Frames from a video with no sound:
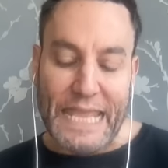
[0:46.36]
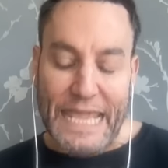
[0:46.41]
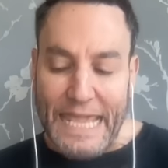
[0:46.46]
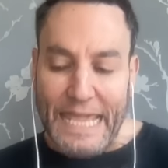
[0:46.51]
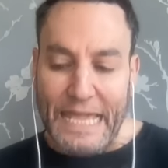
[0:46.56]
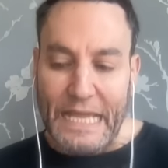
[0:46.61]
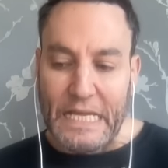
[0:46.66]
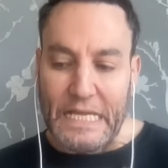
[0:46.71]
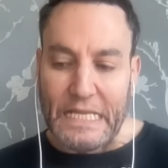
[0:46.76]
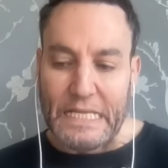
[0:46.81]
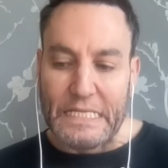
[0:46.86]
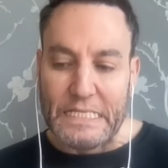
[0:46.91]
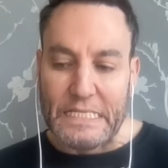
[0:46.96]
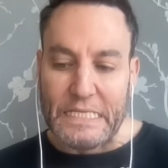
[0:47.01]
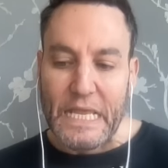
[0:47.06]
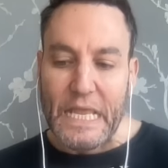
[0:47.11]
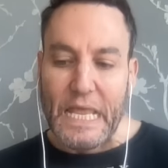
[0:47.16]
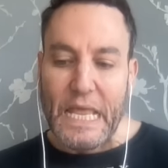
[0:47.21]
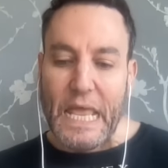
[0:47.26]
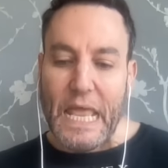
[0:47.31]
And
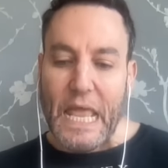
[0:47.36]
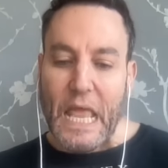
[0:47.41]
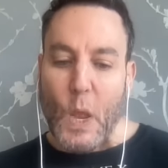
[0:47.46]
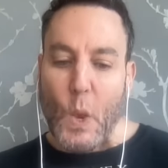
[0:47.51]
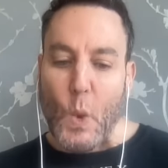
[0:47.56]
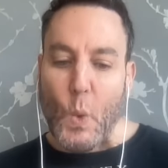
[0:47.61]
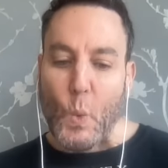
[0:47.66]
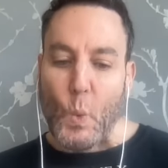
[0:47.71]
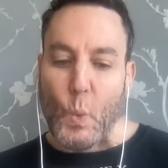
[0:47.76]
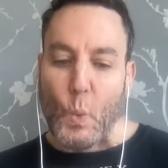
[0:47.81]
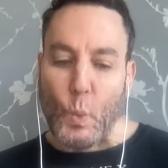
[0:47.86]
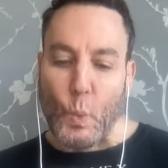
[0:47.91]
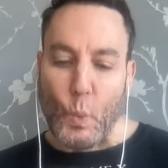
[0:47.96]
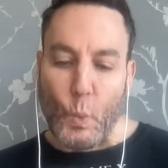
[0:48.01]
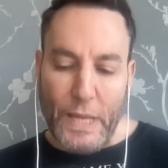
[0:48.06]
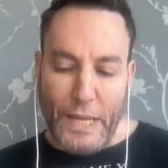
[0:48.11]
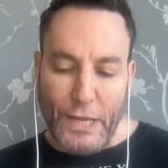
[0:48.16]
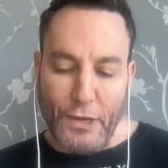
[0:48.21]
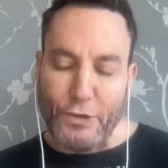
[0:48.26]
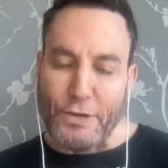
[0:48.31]

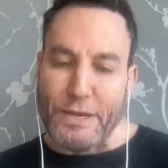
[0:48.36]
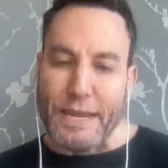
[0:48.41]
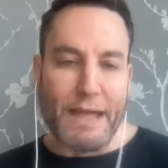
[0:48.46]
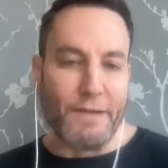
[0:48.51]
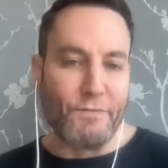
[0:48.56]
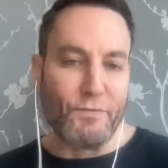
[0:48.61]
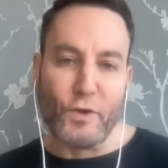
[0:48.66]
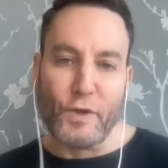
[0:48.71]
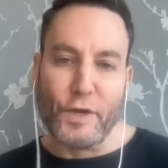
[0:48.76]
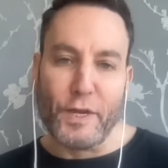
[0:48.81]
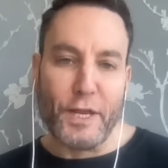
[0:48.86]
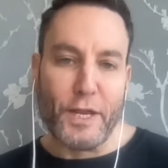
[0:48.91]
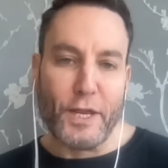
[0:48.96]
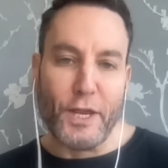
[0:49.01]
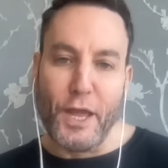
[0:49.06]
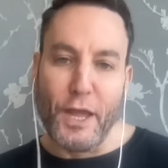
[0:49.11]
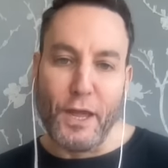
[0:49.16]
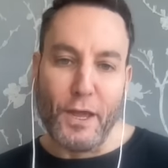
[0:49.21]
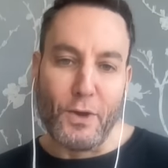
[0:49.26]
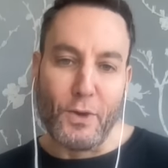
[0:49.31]
we're never going to
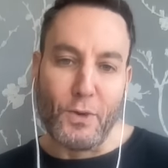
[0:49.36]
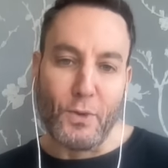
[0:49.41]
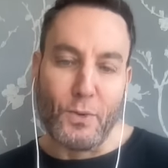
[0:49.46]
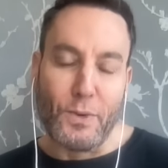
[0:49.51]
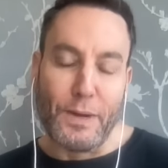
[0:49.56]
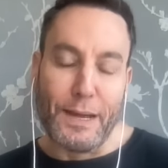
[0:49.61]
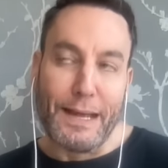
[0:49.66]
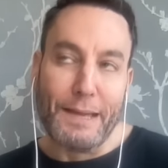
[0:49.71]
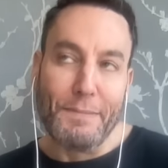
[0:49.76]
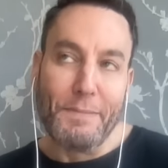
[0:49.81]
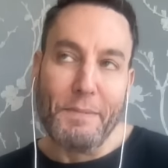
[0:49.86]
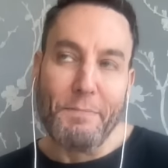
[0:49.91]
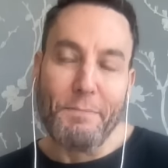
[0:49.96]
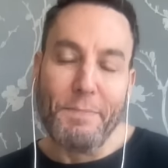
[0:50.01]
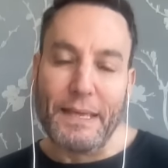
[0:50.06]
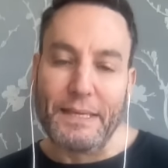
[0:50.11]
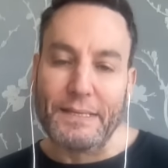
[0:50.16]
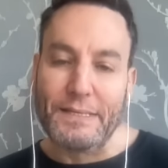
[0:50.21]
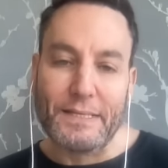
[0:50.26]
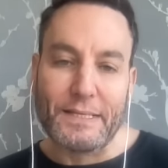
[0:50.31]
know. I mean,
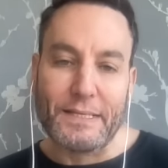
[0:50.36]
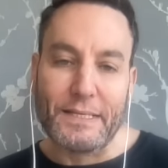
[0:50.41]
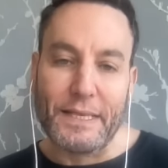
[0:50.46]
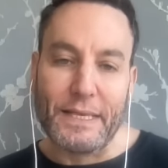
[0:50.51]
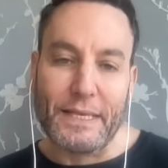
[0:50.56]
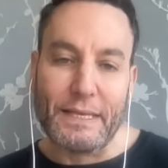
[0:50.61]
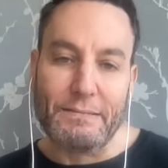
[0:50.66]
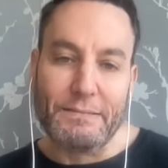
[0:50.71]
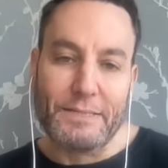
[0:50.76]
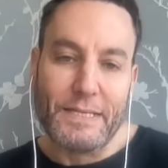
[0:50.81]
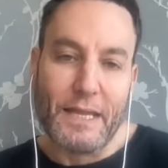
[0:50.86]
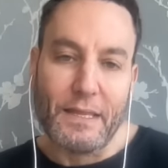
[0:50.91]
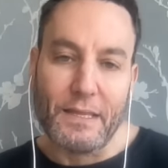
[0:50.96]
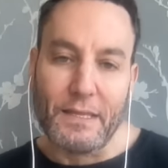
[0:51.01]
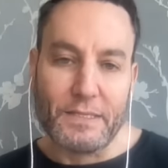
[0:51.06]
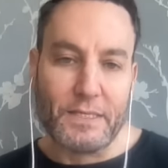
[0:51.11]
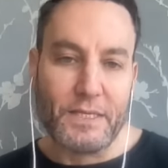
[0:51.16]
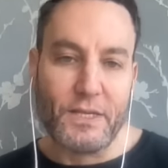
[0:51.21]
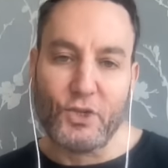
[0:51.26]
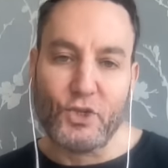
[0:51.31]
basically, tell
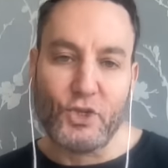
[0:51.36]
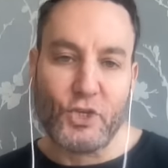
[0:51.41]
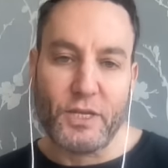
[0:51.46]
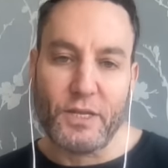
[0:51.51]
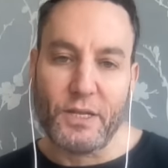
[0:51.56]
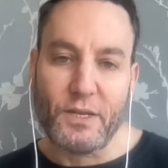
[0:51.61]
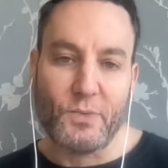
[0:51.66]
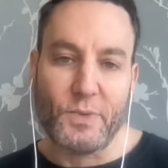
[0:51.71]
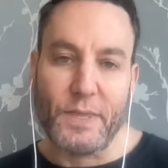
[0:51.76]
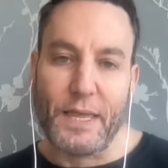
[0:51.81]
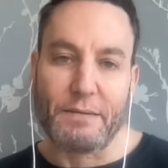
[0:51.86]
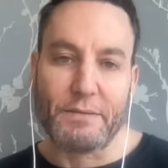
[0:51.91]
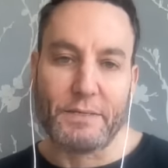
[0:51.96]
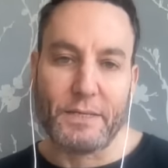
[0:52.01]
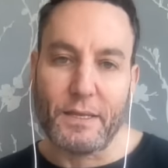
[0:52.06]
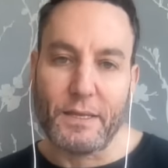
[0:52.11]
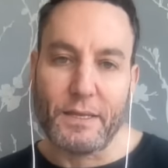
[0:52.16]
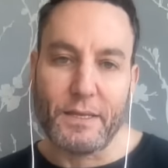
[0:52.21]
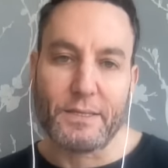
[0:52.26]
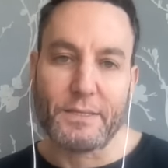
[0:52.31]
us he cheated without
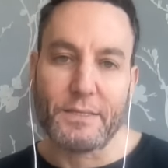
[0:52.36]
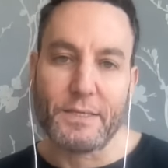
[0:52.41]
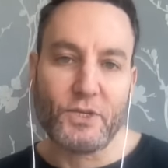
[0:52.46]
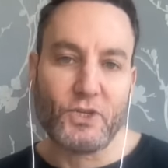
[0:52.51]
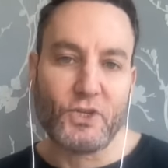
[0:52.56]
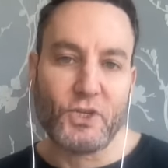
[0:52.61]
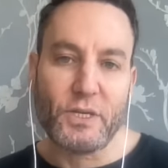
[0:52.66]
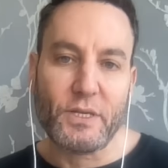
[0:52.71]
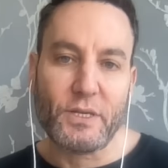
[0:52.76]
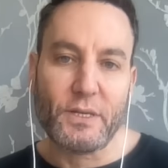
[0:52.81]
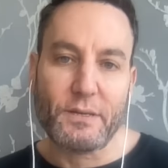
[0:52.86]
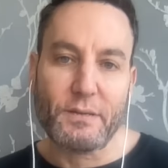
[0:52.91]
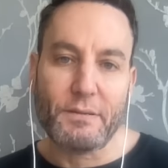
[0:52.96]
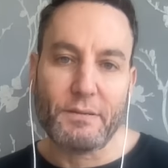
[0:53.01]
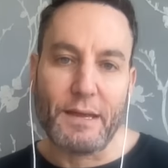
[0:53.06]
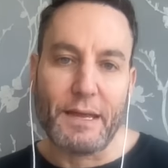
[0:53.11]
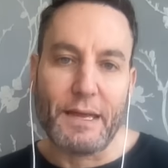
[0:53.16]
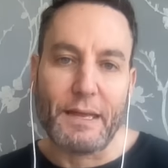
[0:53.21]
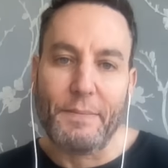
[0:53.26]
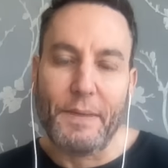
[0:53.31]
telling us he
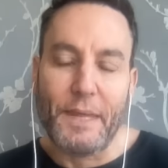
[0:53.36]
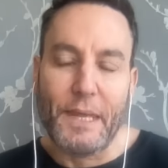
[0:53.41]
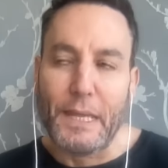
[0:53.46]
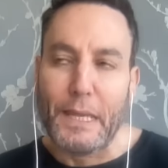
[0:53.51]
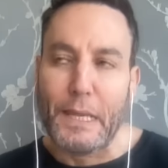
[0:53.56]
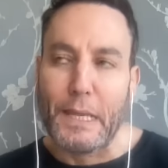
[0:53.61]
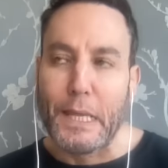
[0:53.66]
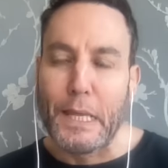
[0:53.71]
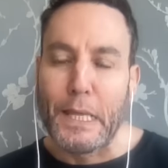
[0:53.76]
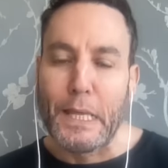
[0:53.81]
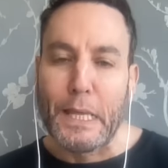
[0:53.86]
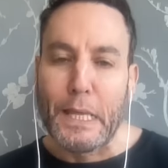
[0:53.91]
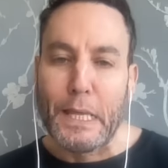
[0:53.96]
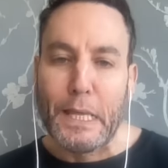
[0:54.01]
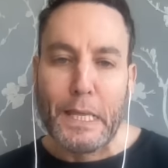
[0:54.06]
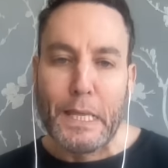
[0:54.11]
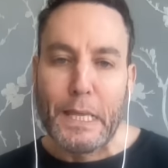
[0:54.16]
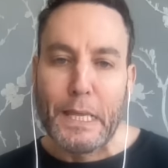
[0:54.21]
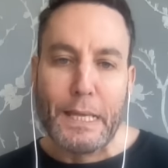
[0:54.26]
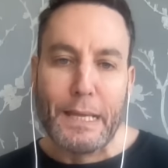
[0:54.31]
cheated. I mean,
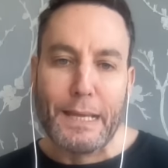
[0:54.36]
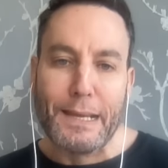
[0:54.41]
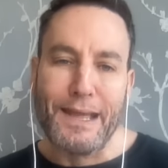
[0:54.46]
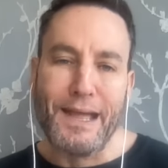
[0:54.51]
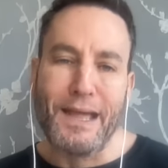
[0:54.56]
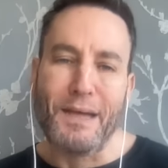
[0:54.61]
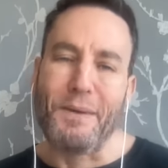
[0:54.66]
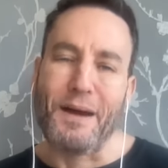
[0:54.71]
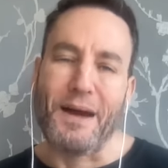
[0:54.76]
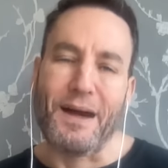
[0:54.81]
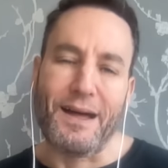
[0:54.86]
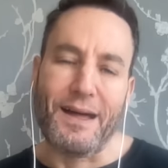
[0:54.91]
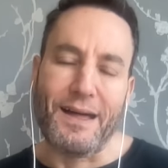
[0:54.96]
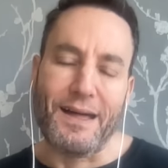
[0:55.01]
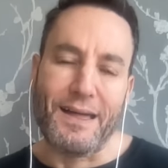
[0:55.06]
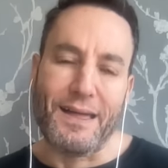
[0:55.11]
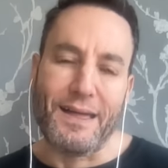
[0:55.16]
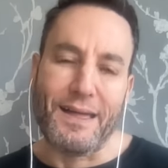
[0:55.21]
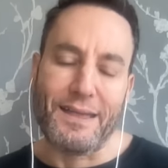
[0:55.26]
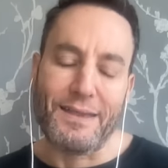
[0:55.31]
come
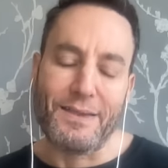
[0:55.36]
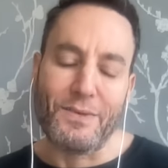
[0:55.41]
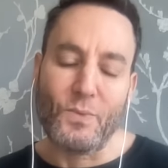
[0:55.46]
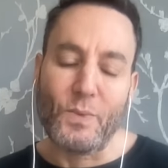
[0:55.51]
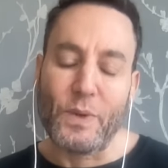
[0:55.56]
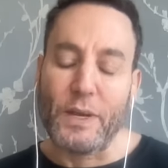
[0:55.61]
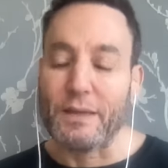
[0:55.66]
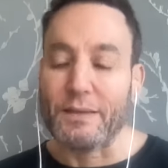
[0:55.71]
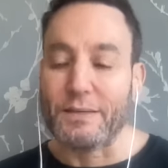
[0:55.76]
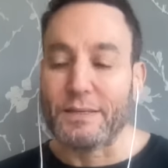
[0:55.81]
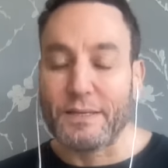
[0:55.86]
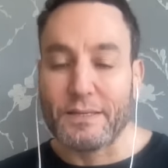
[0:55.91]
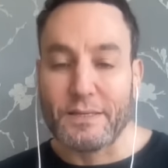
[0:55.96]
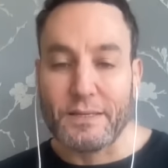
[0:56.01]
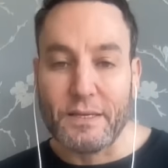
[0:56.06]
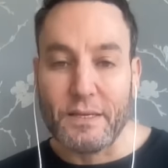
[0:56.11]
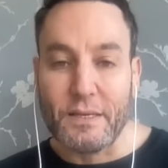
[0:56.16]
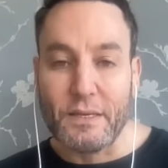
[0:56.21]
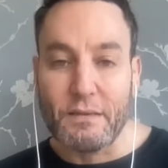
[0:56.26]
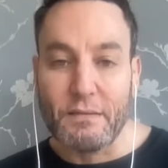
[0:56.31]
on. What else is
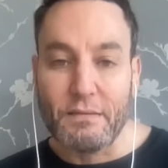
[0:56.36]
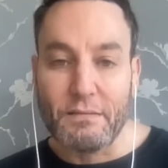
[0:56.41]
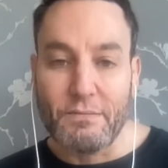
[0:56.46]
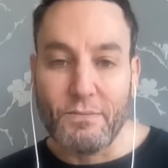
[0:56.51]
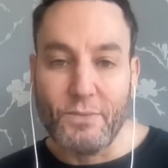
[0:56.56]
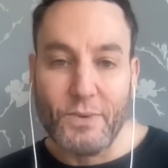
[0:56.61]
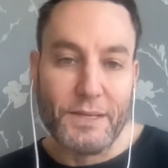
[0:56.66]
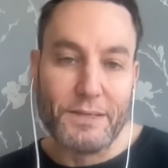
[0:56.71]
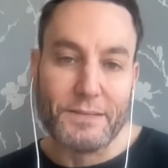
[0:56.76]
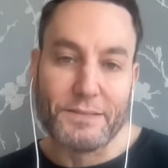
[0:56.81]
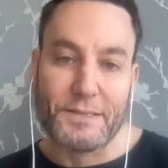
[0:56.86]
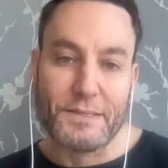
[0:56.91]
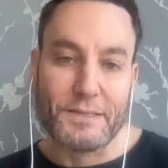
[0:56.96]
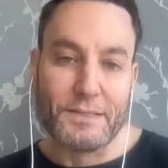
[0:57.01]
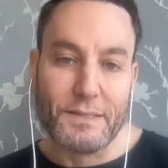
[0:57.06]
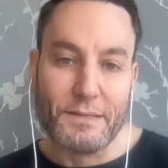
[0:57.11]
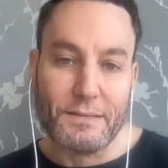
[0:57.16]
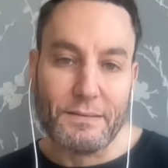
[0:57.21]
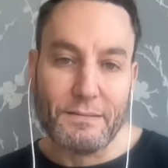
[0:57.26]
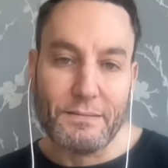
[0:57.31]
it? What else
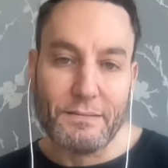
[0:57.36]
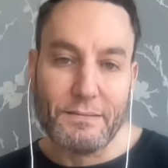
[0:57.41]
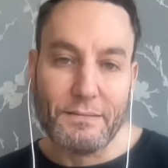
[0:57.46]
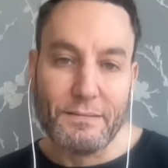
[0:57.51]
is it?